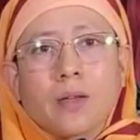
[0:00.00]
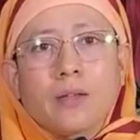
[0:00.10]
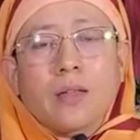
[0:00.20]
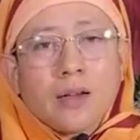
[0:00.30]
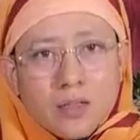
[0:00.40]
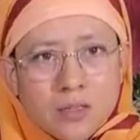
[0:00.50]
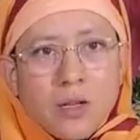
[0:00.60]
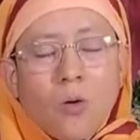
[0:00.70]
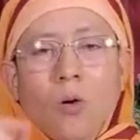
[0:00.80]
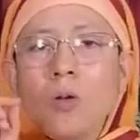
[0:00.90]
That is
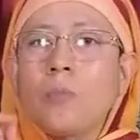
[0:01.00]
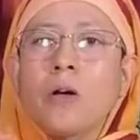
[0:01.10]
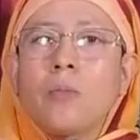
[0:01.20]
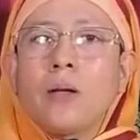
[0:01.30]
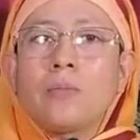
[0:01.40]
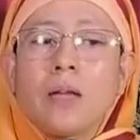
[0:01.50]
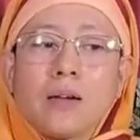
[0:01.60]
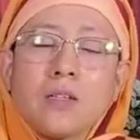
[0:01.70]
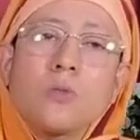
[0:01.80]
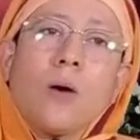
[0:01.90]
the whole problem.
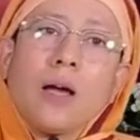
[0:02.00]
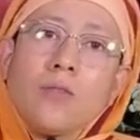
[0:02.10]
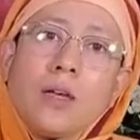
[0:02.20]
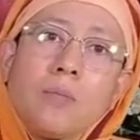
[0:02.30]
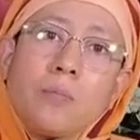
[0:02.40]
That is why we